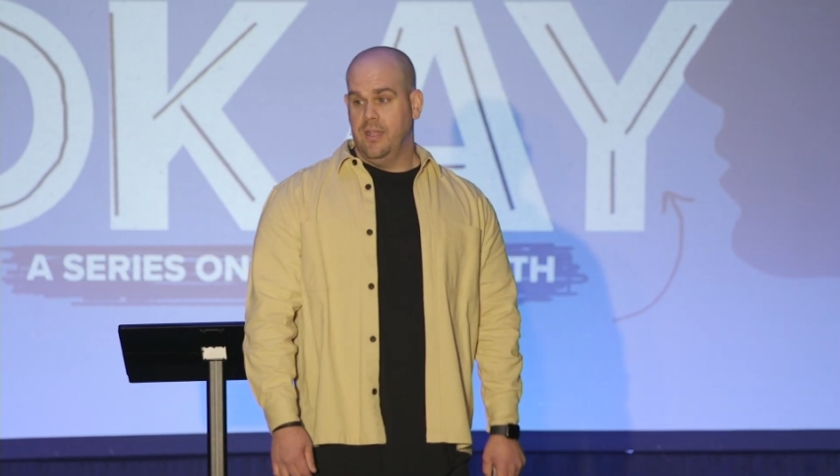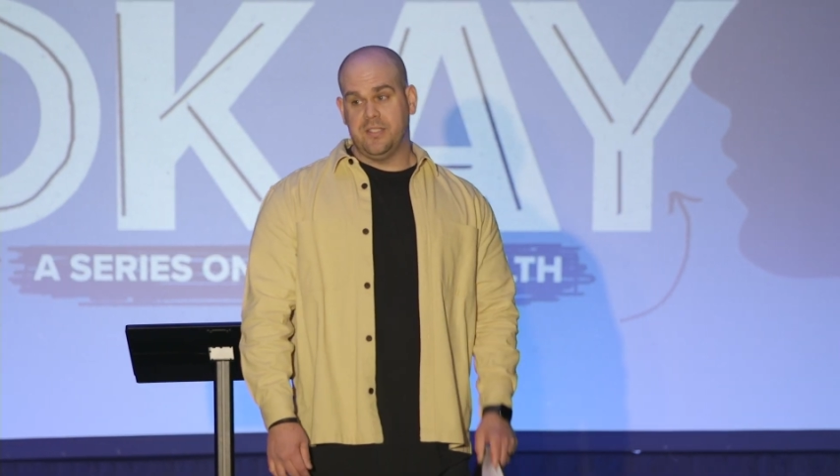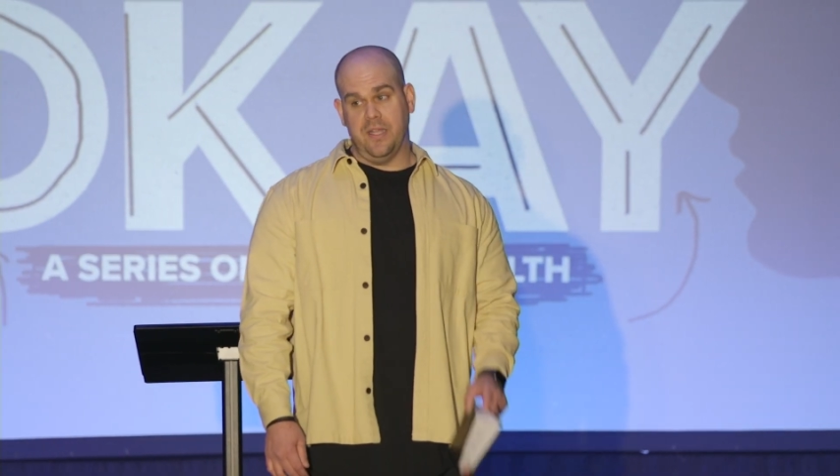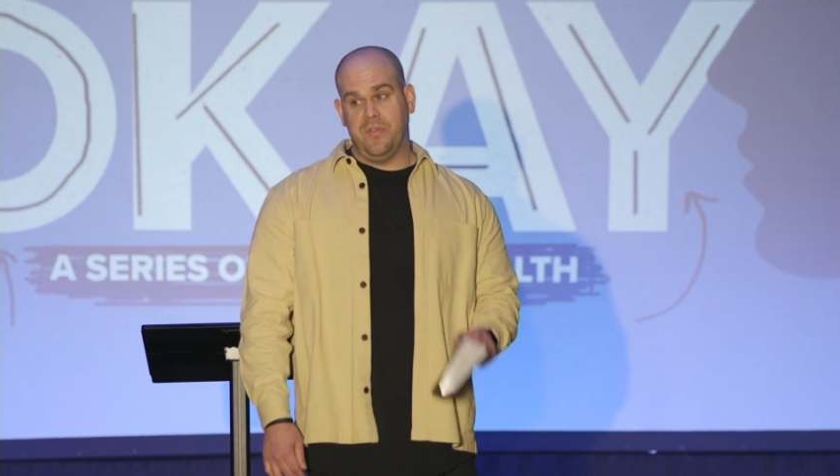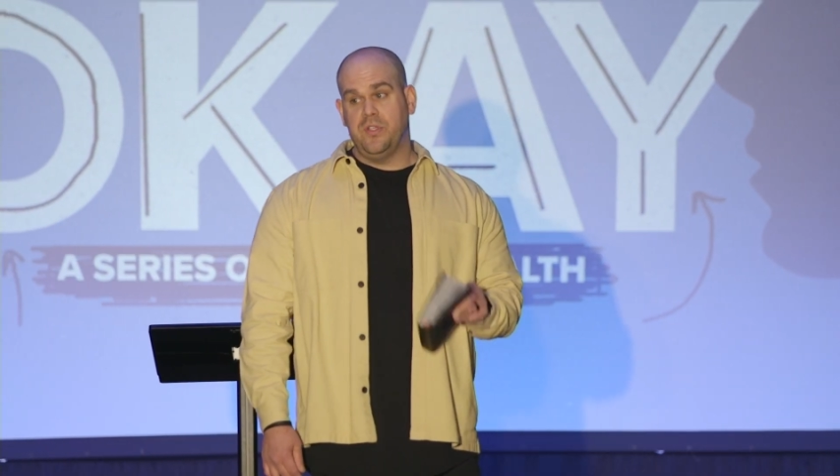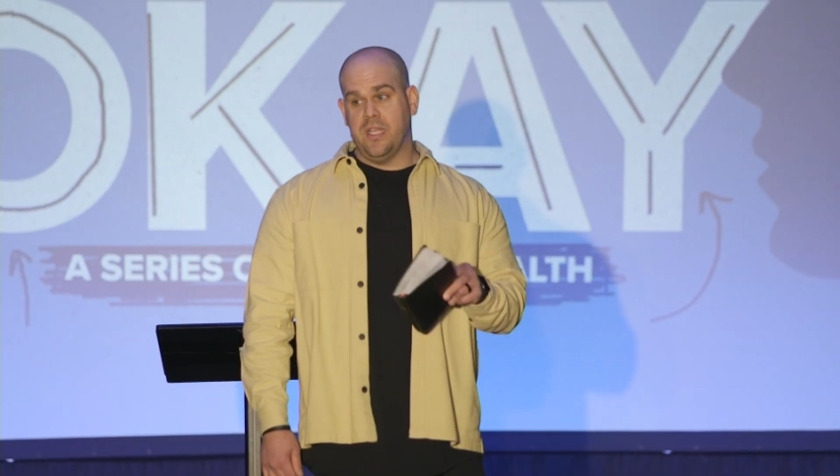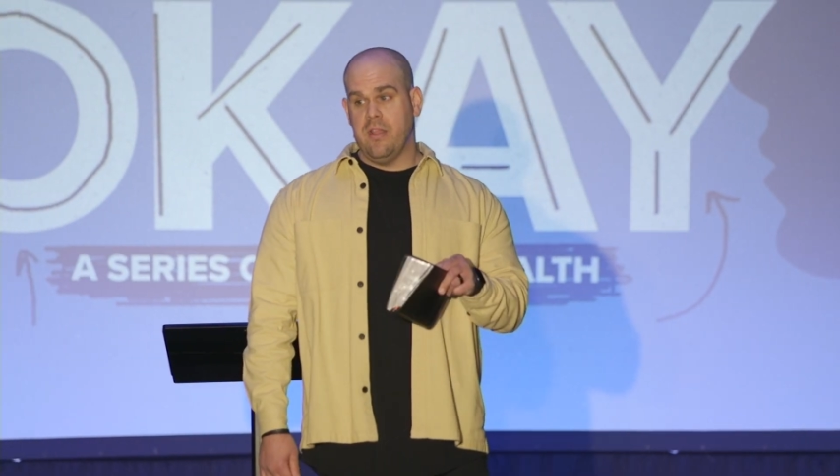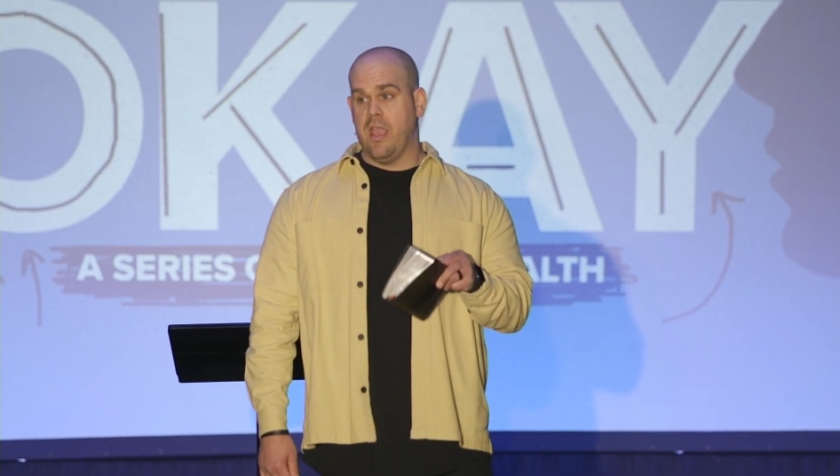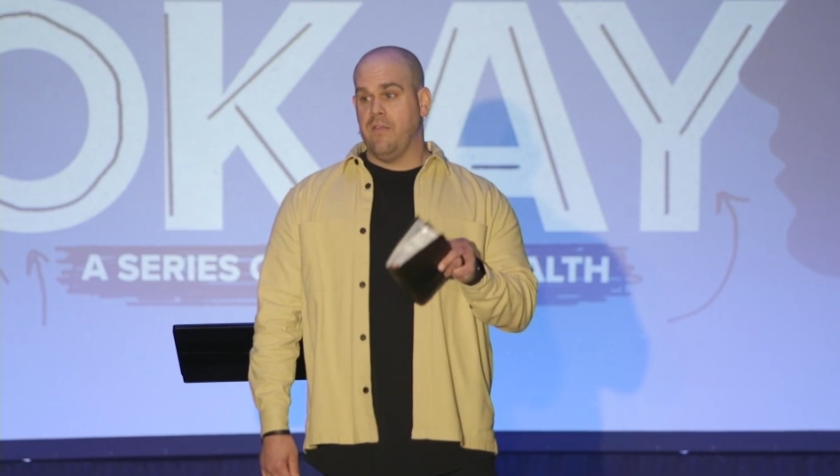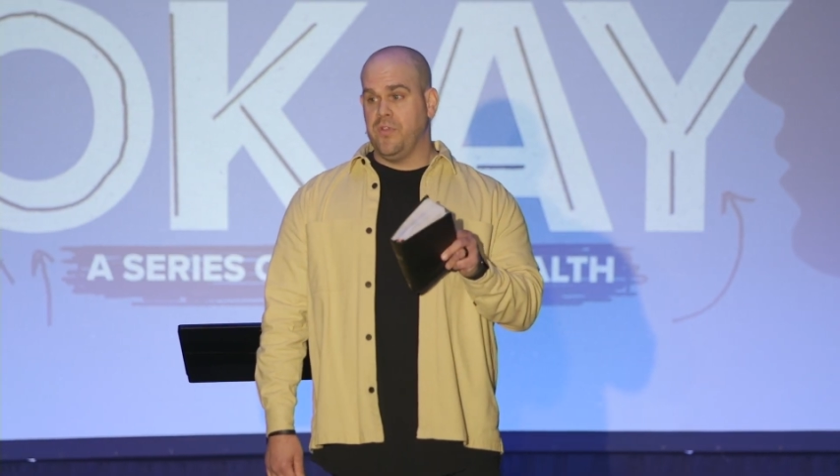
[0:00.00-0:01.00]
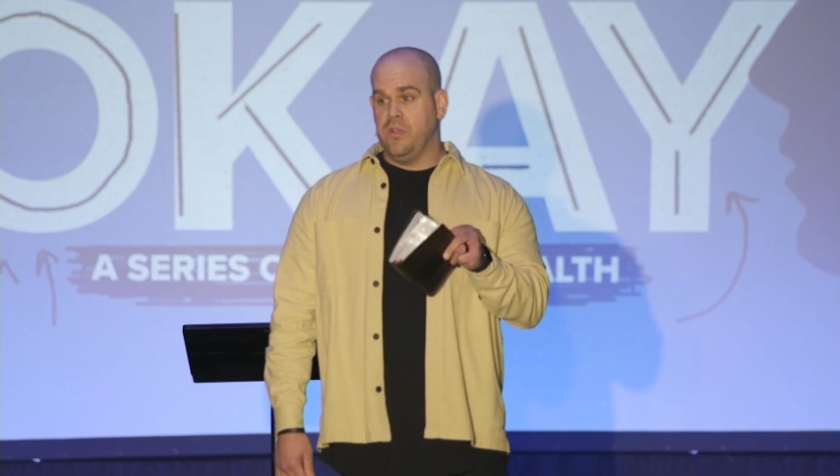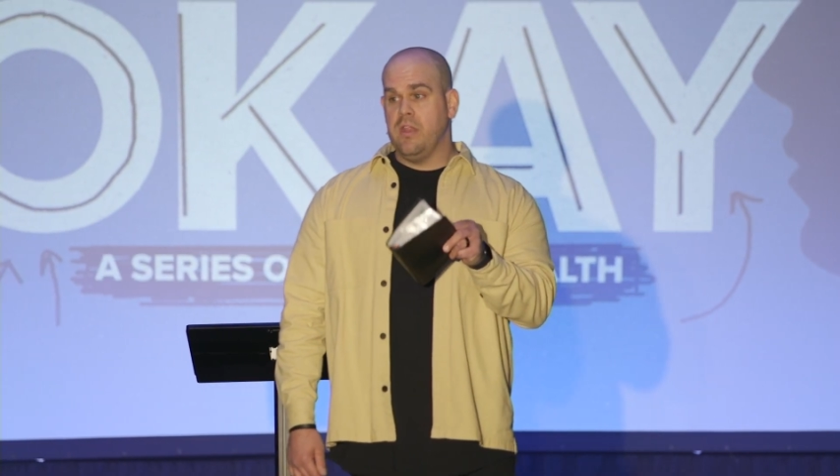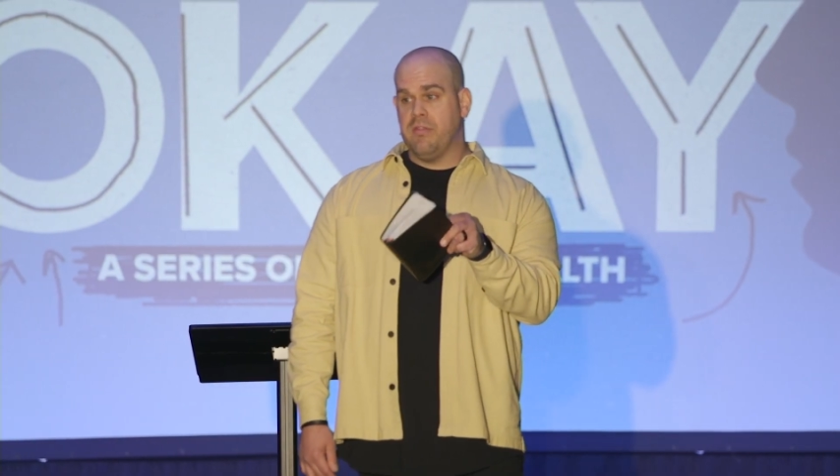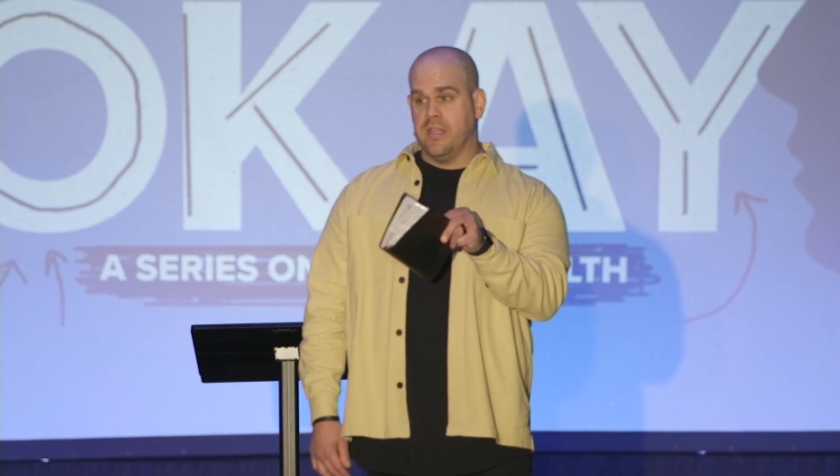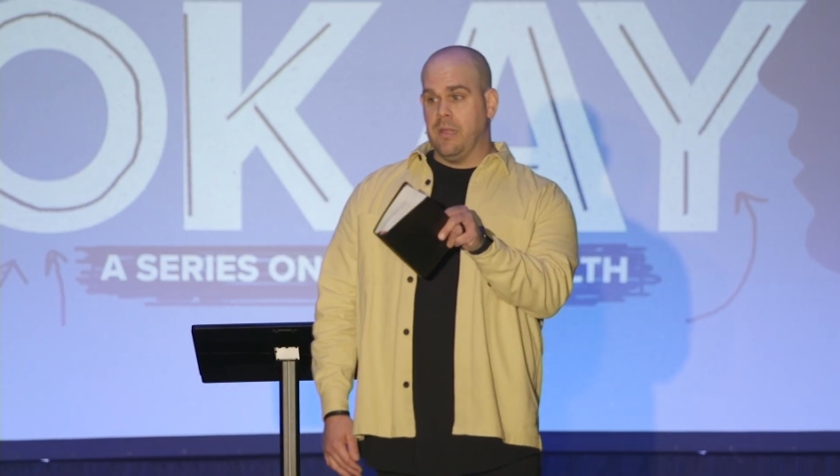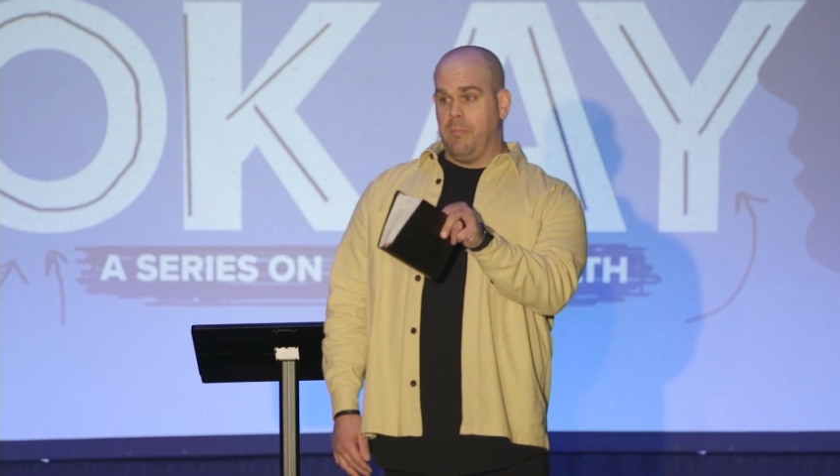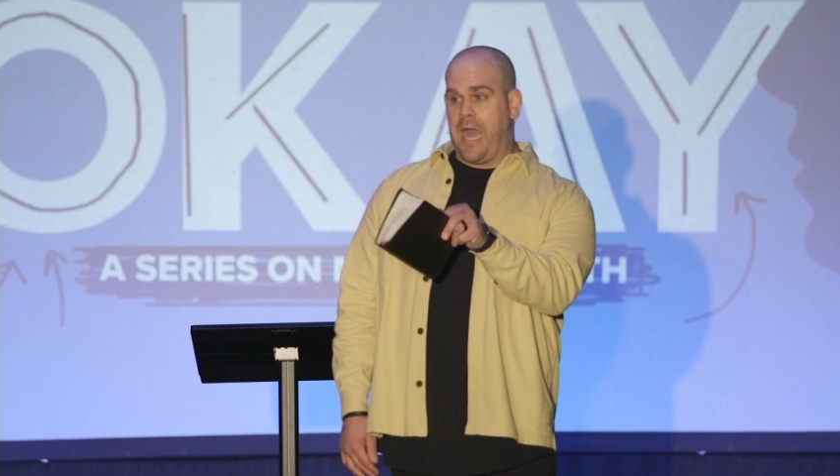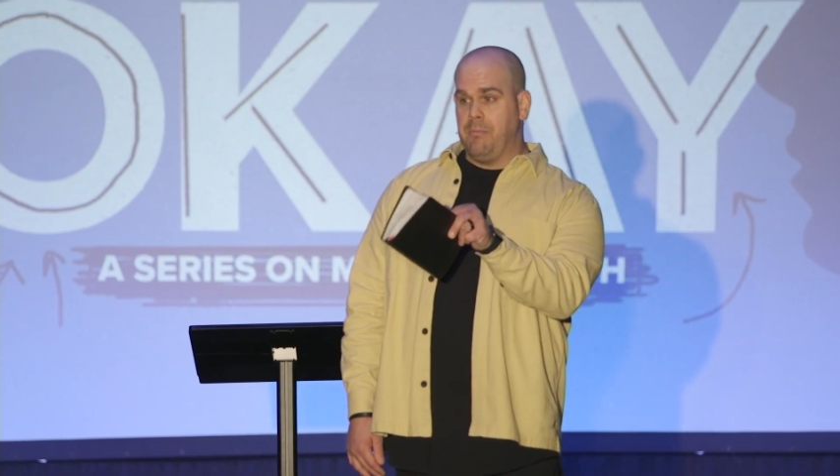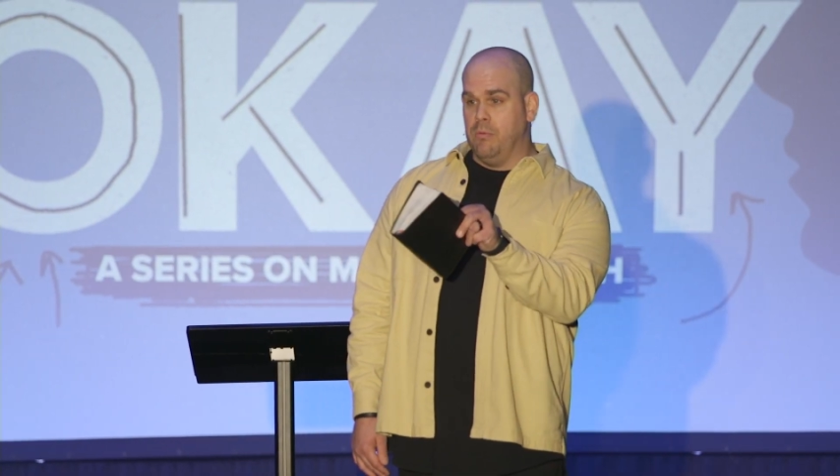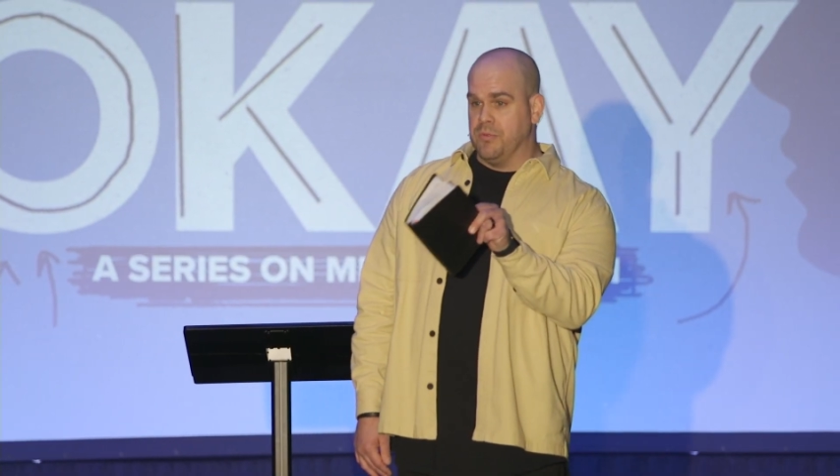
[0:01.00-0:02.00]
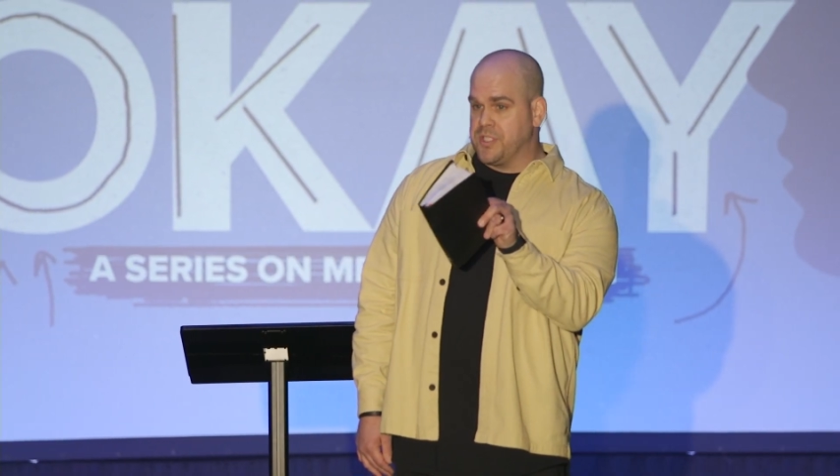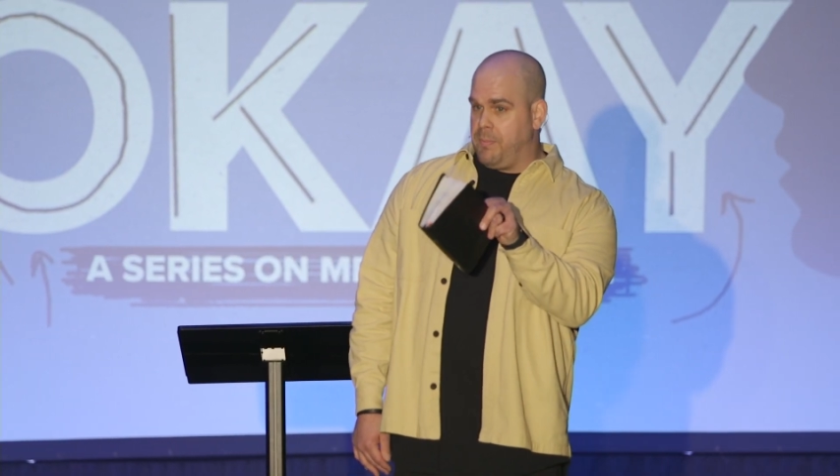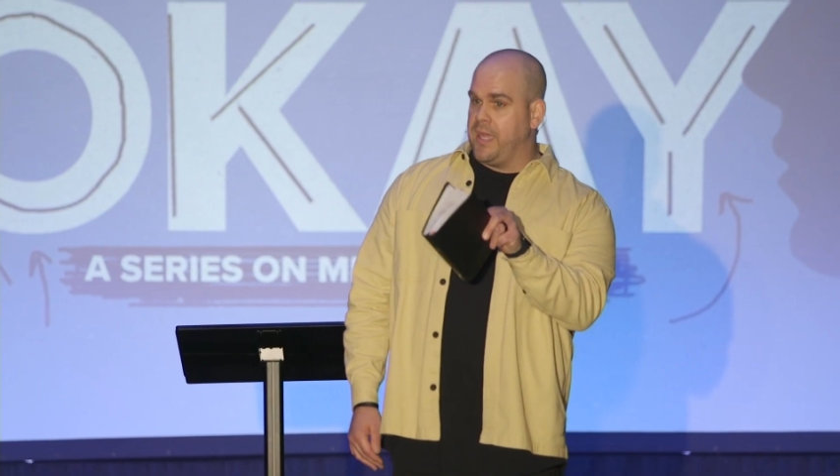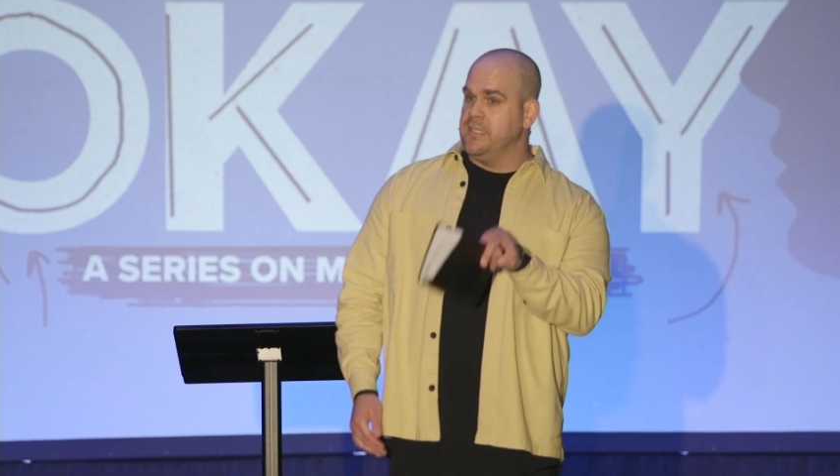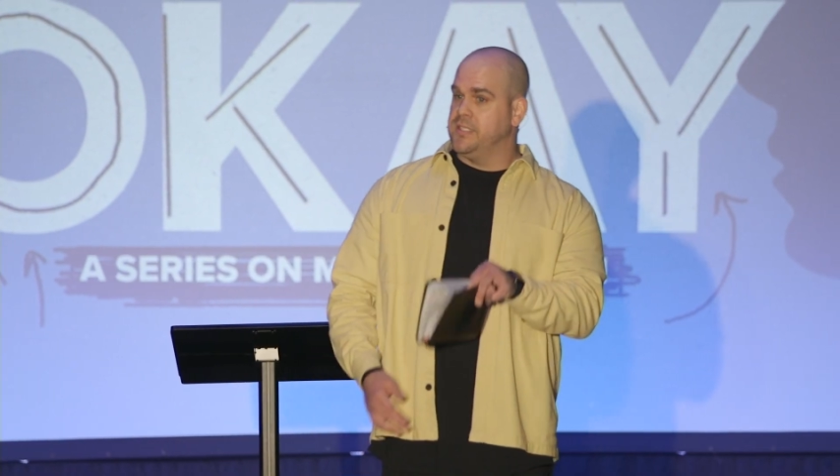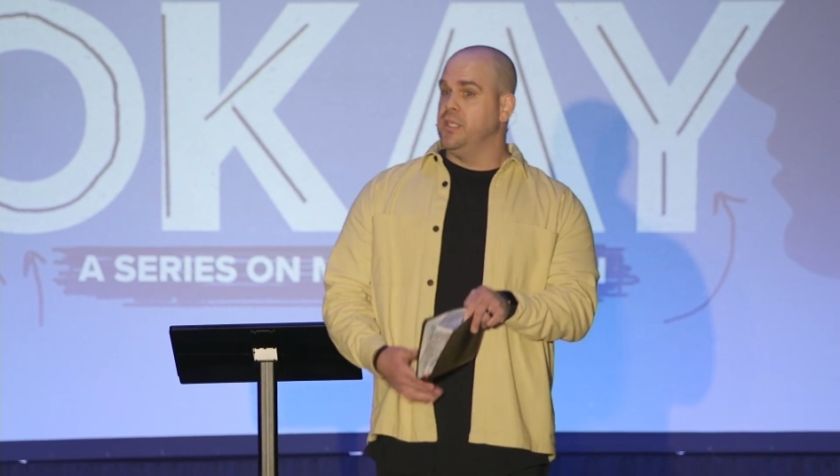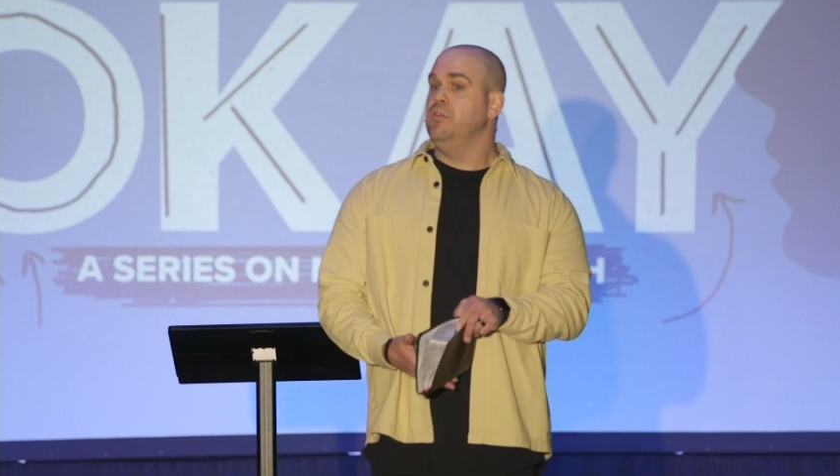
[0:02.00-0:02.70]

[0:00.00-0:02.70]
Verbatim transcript: Listen, if you didn't if you didn't think the Bible was spicy,